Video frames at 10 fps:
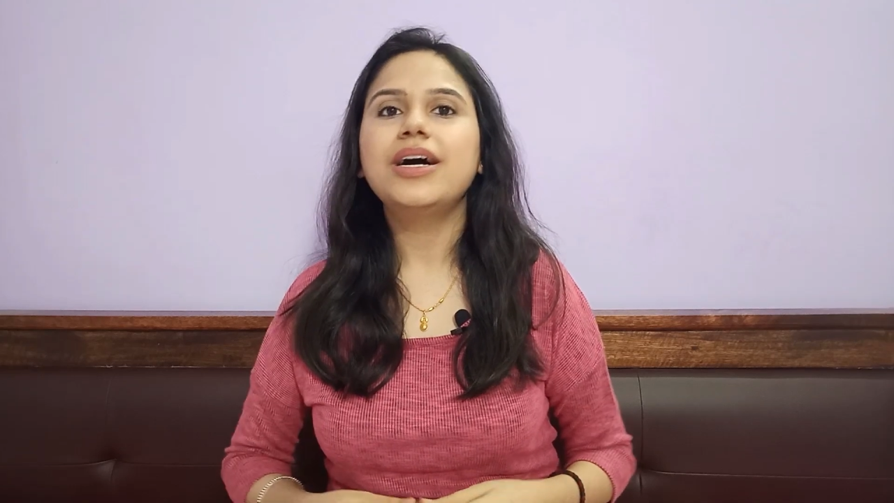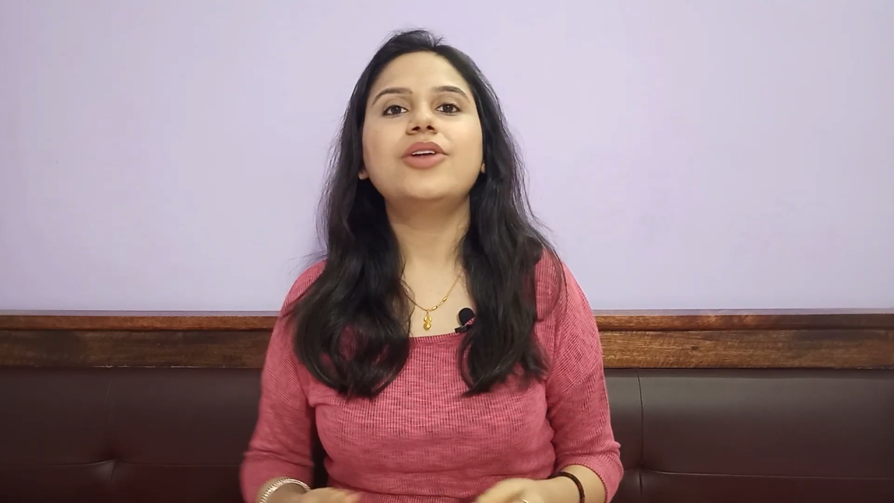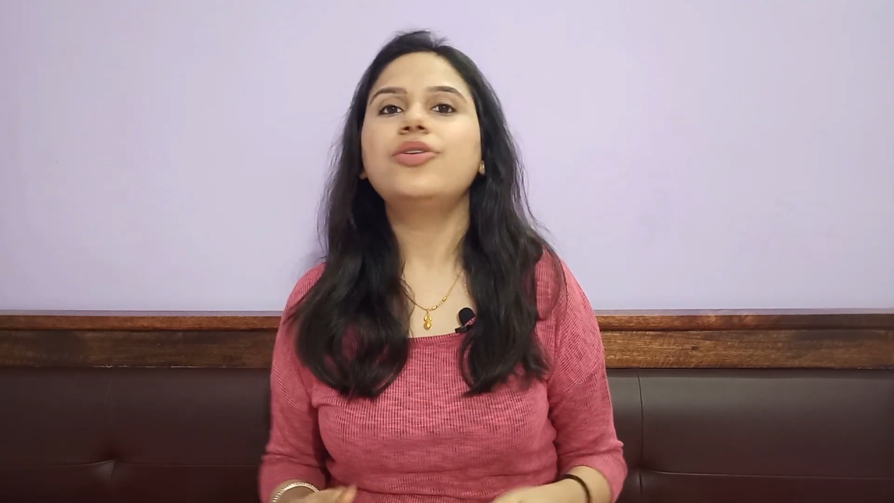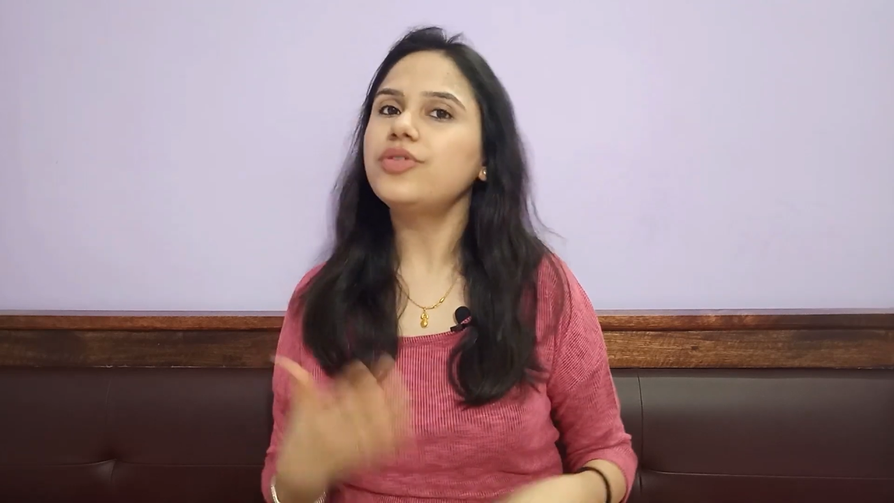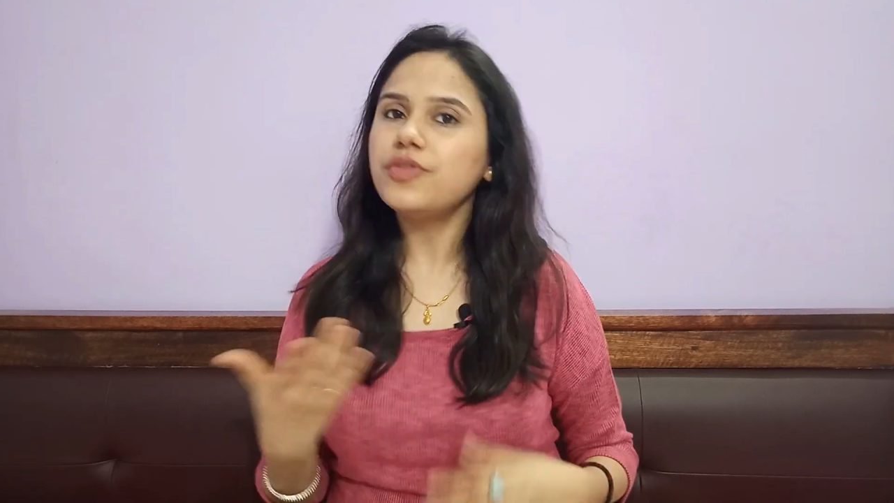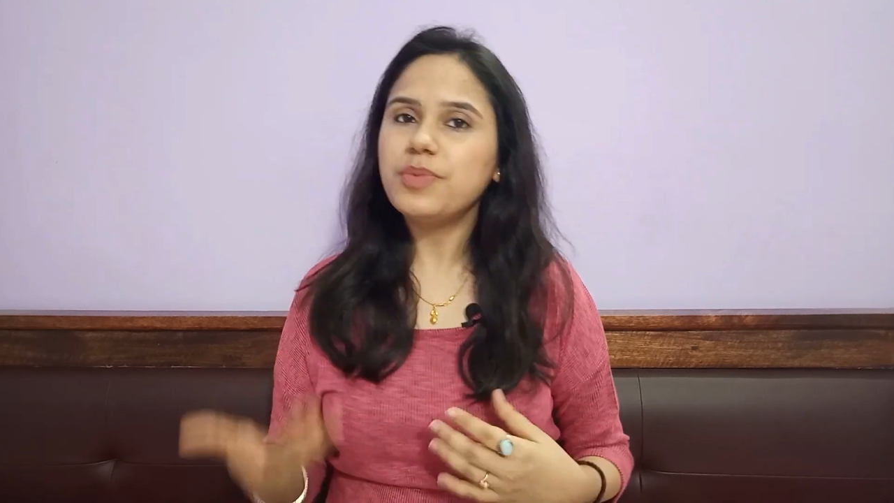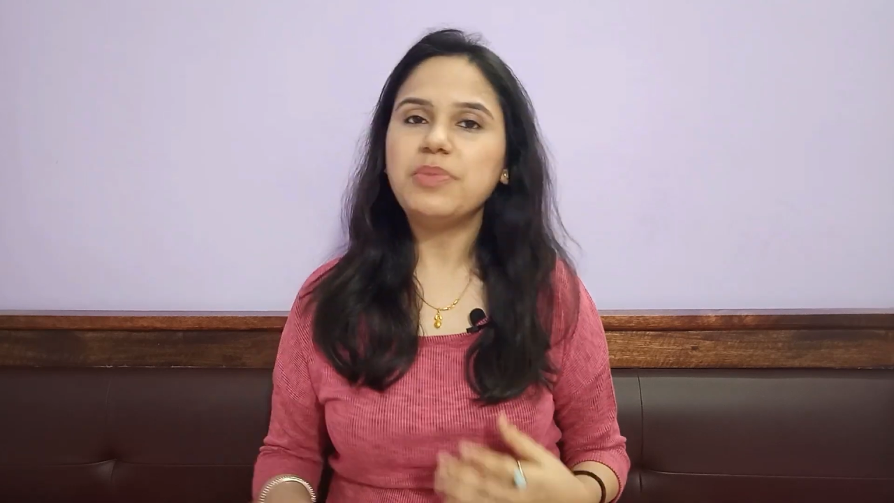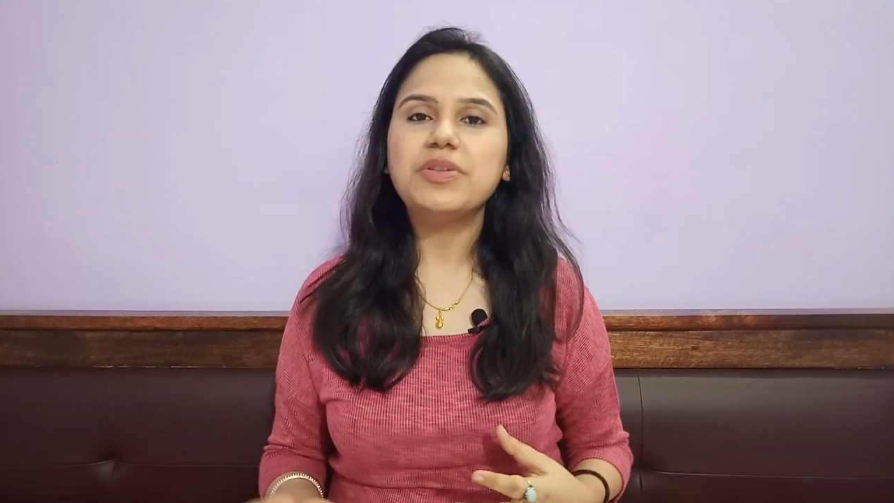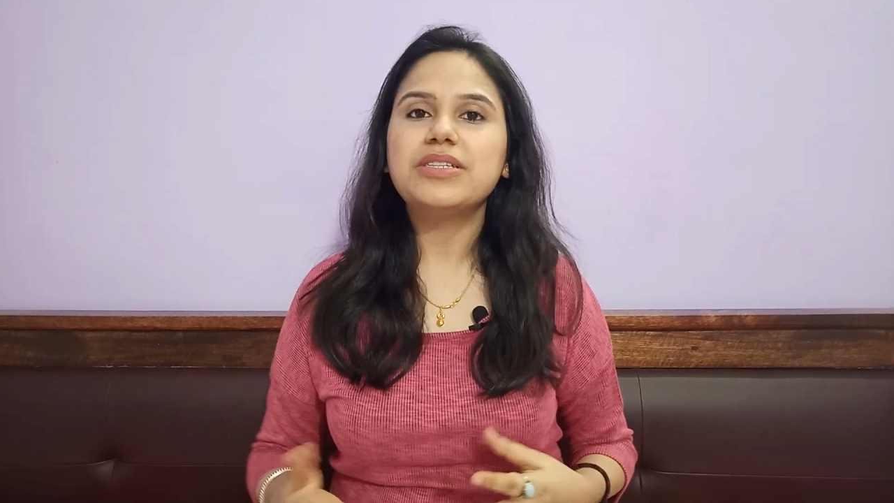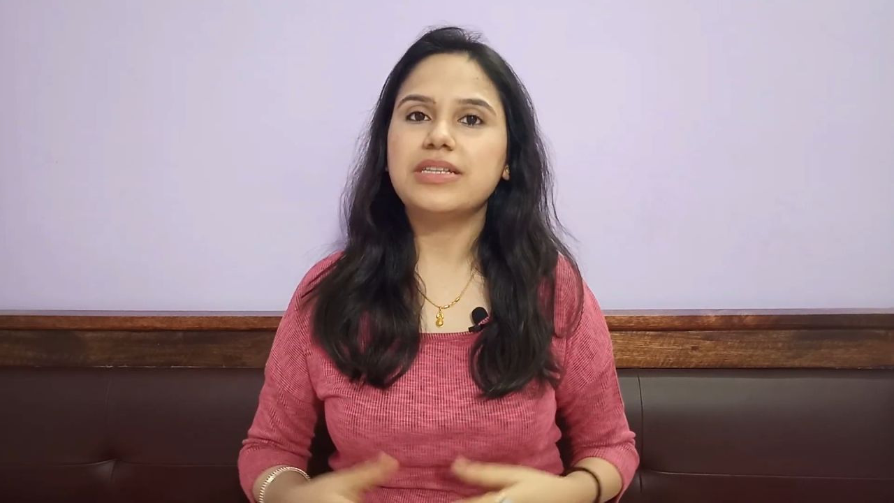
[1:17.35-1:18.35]
a lot of
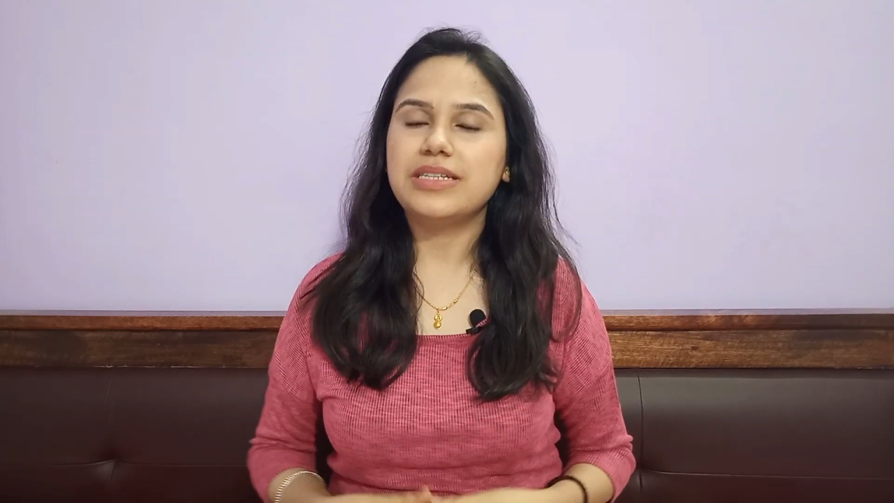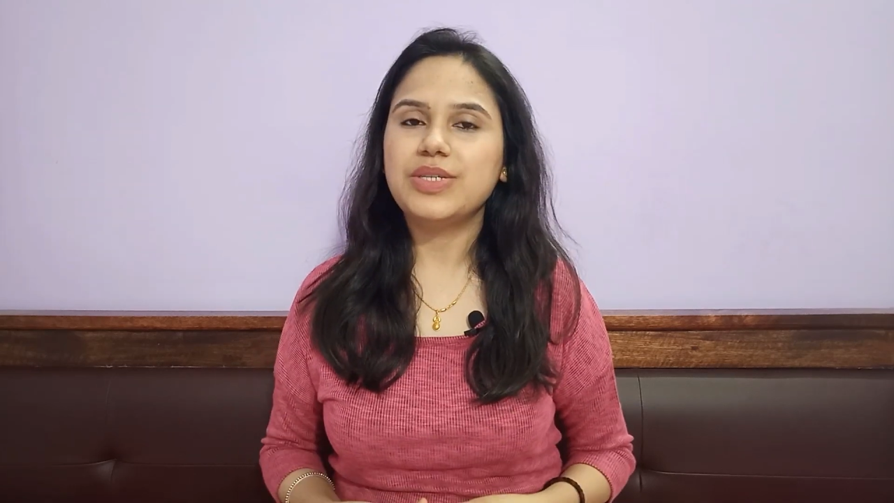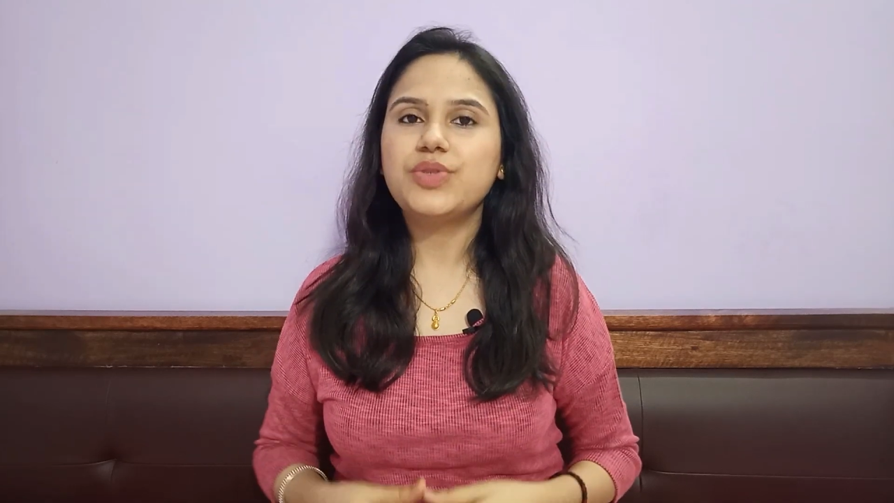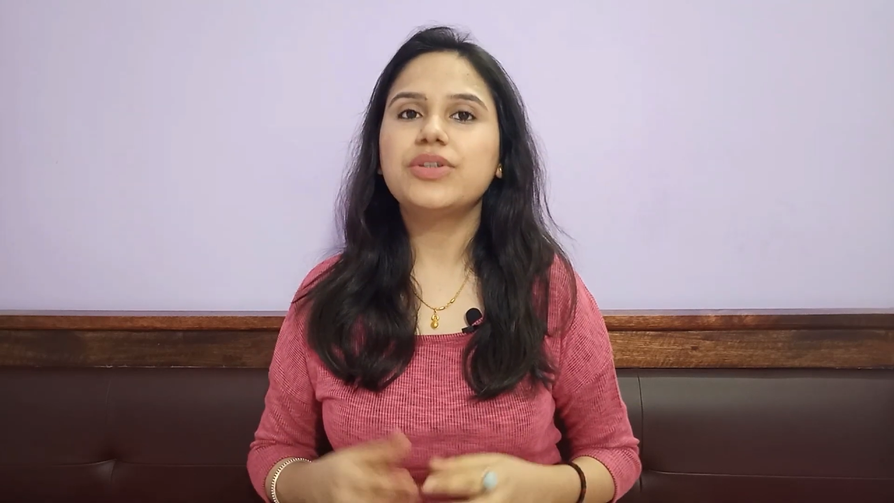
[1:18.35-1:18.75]
people suggest